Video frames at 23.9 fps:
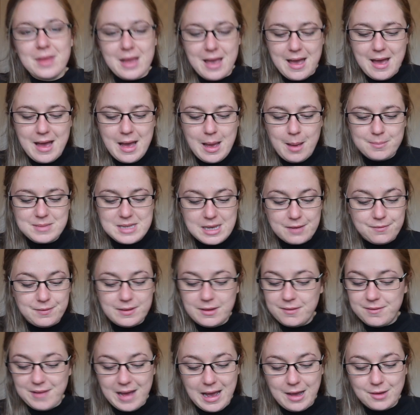
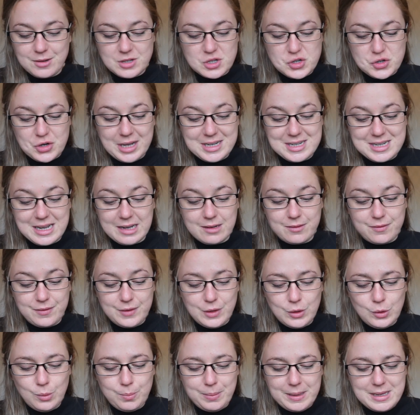Definitely found a trend. I had a
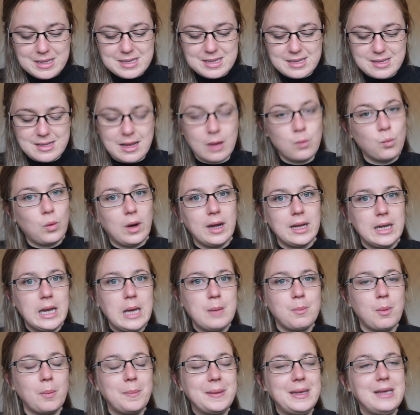few pieces, like white
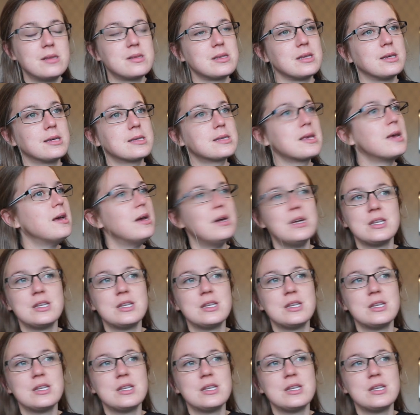label pieces.